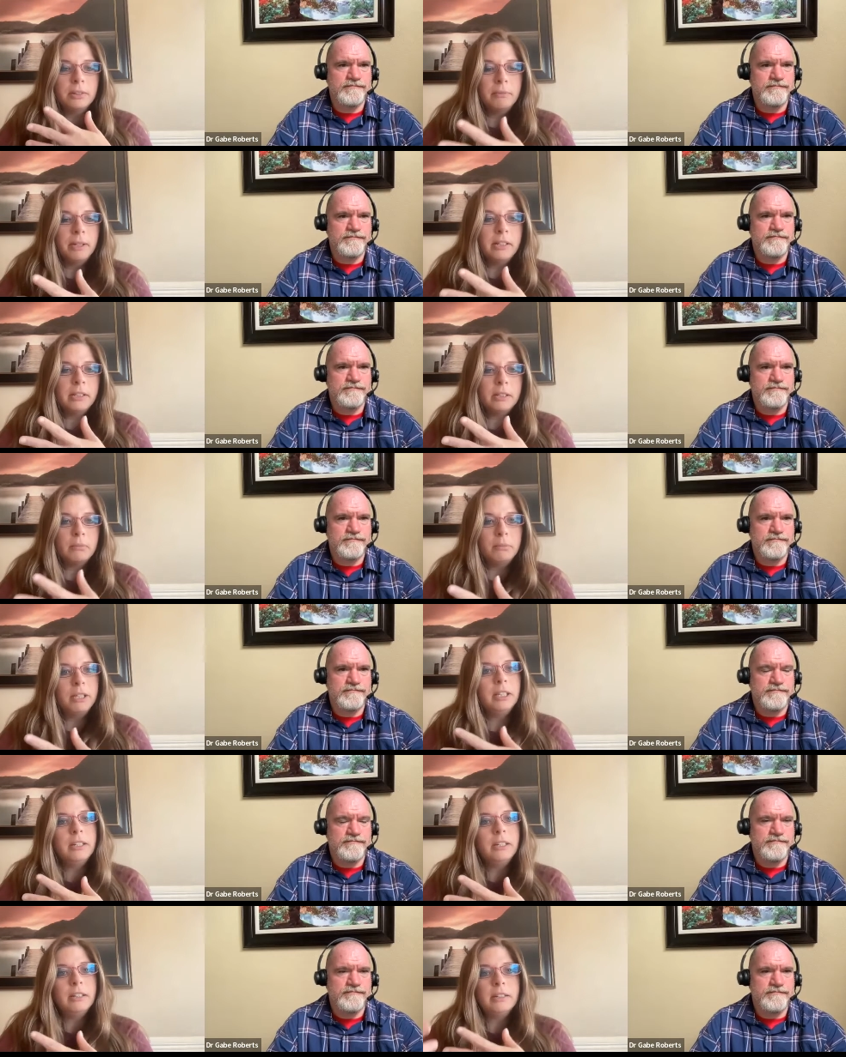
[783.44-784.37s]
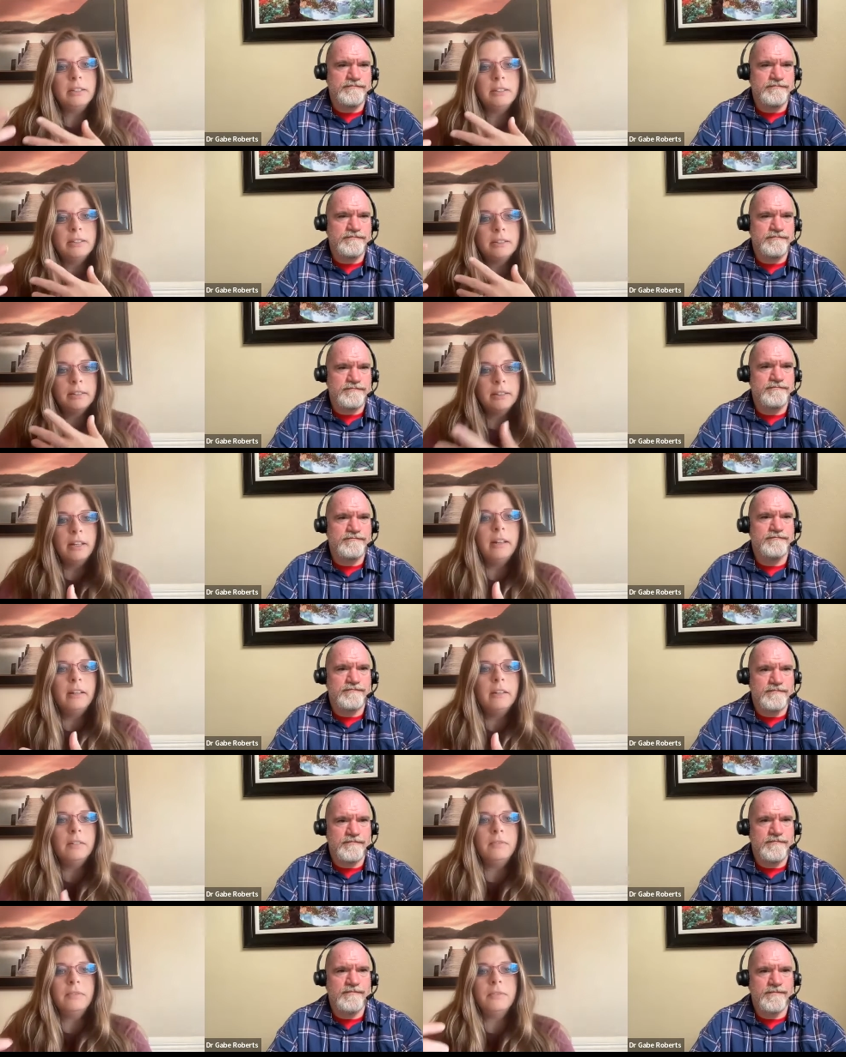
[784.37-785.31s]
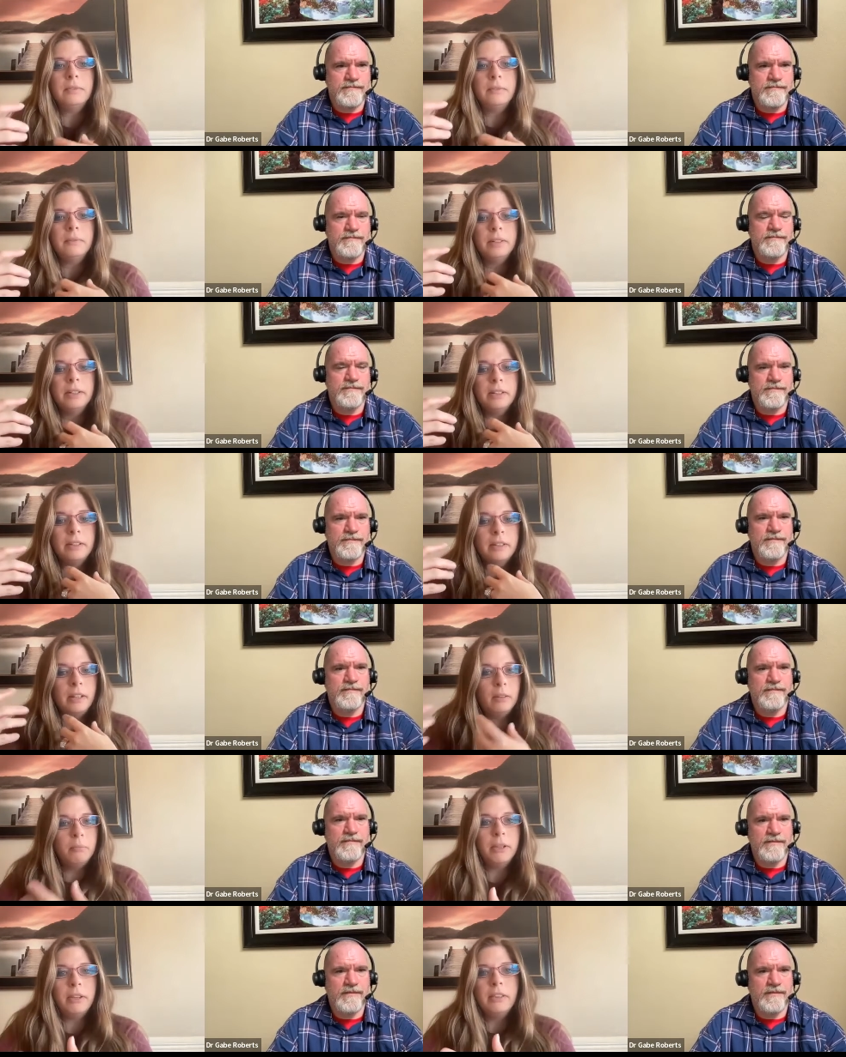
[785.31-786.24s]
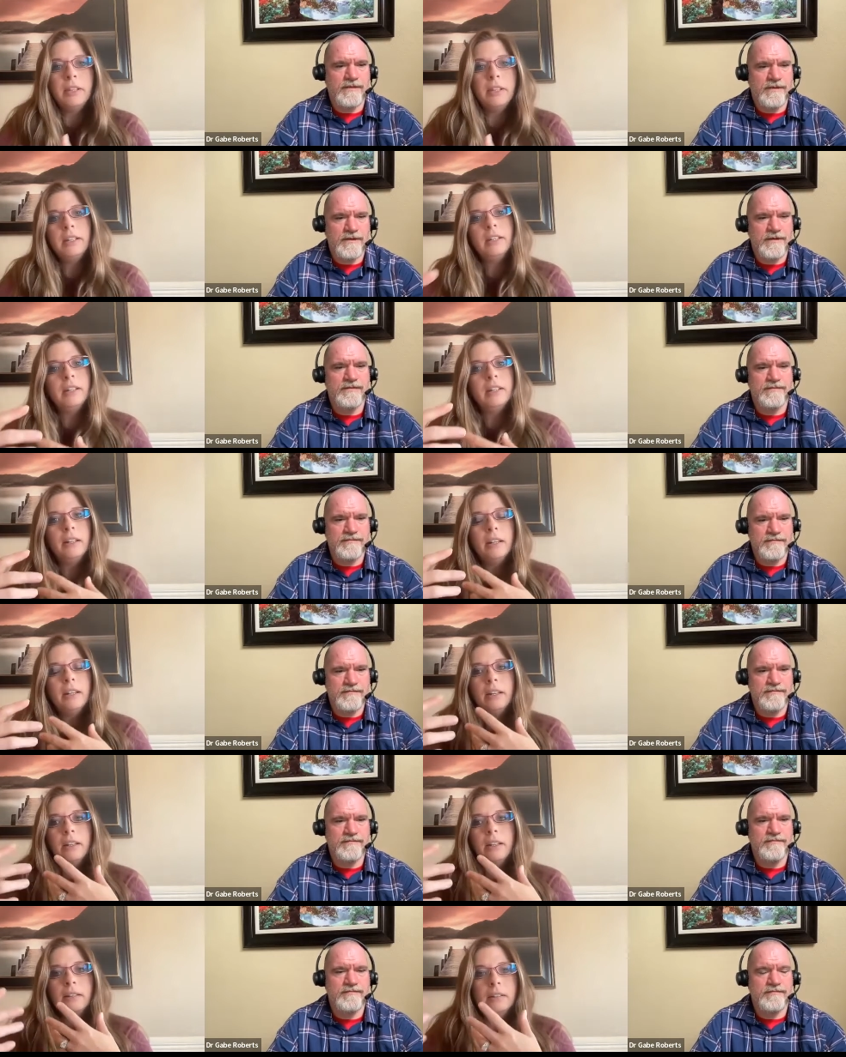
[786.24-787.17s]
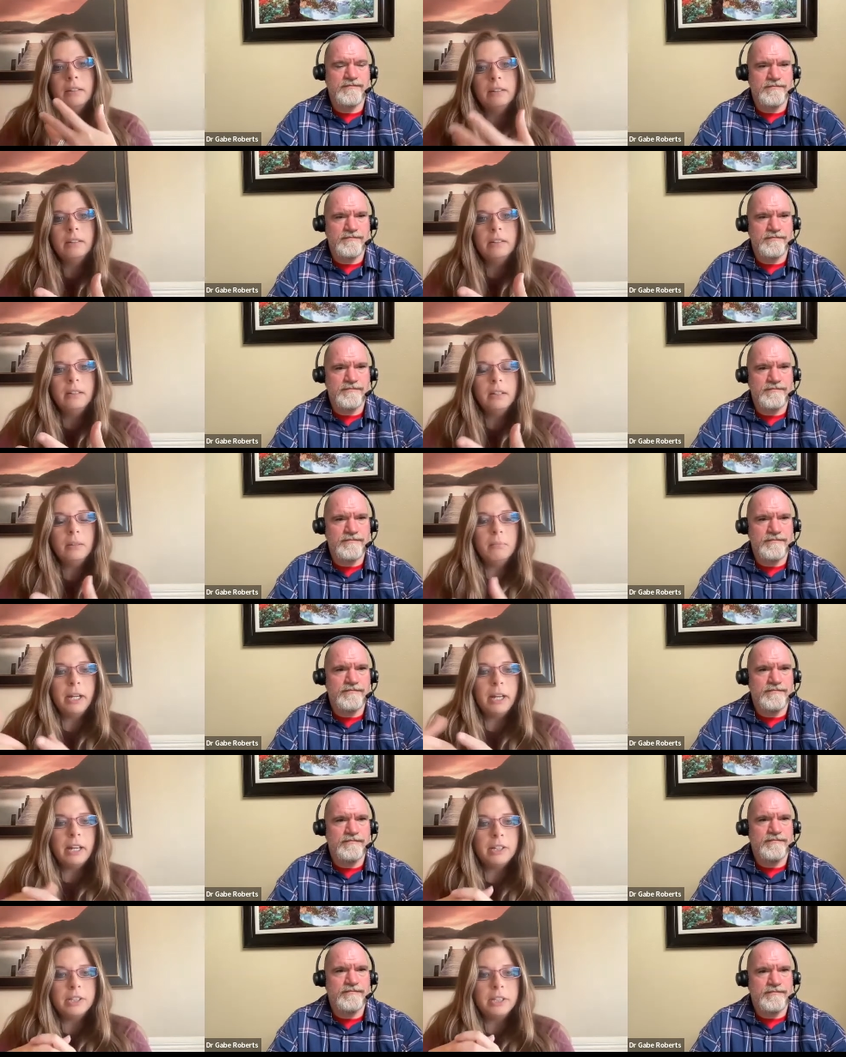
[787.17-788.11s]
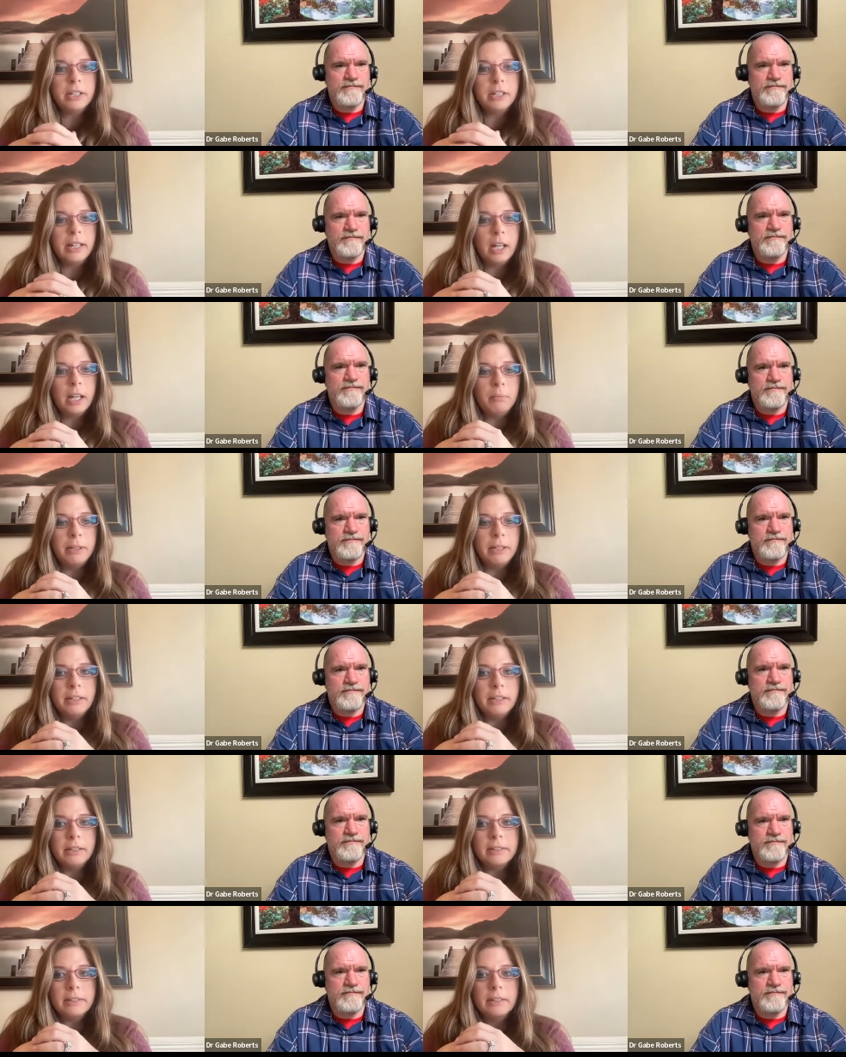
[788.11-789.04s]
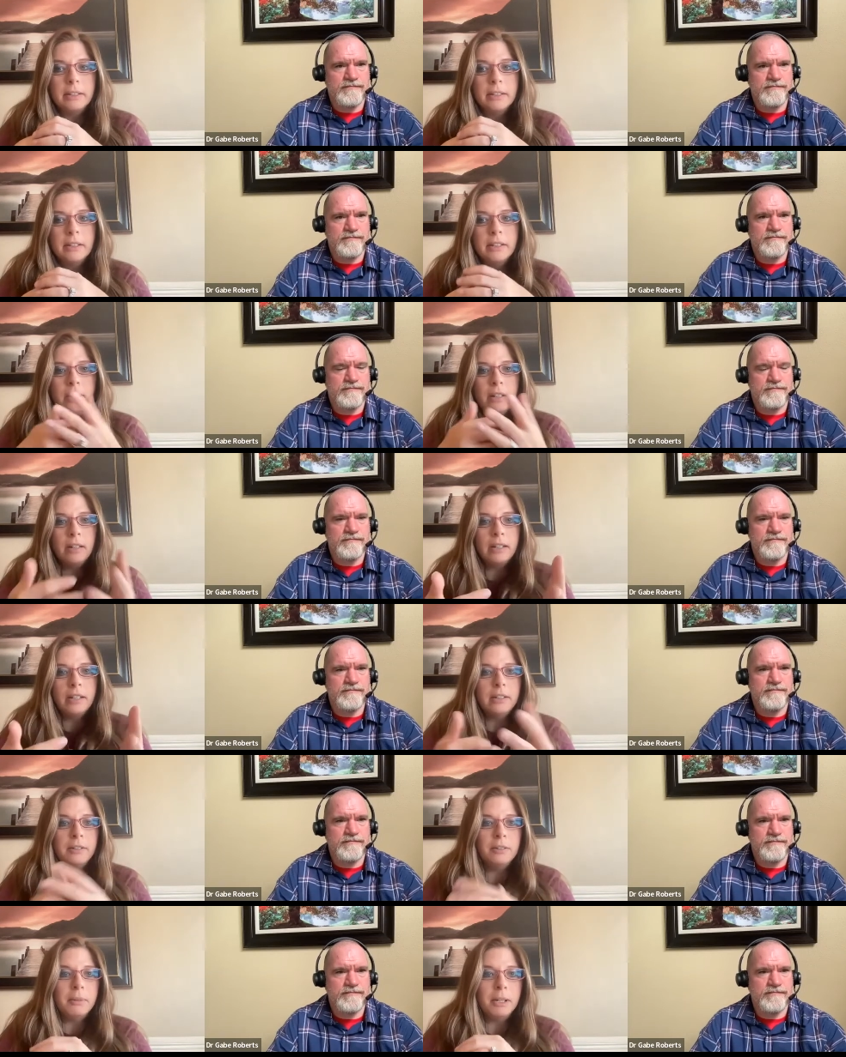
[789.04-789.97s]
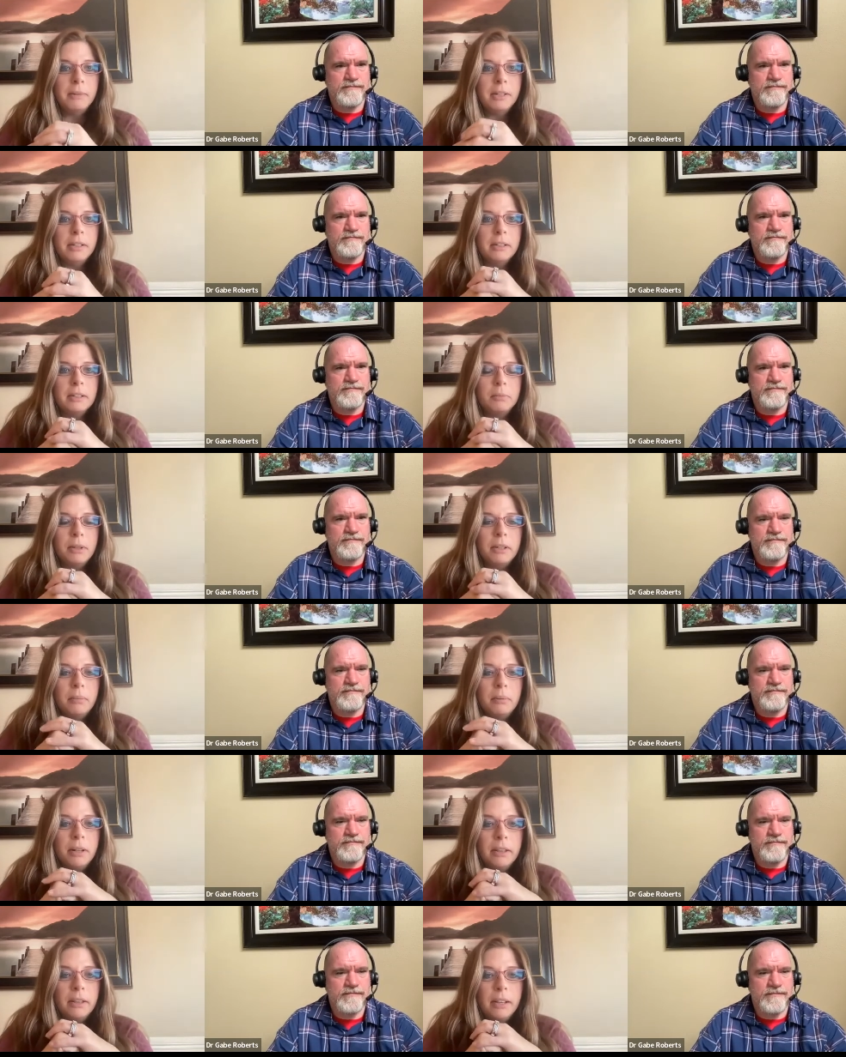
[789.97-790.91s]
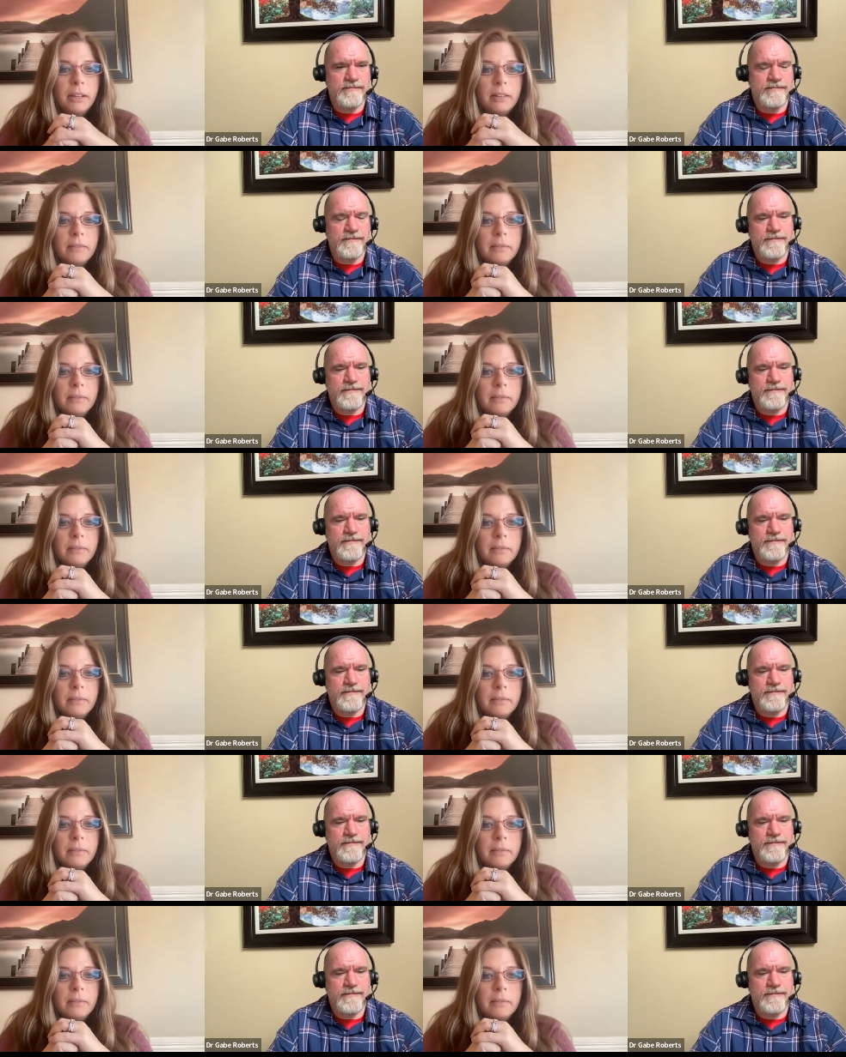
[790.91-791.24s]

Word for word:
Speaker 1: meant to be is love with empathy and compassion and happiness. Uh, can you maybe expel upon that?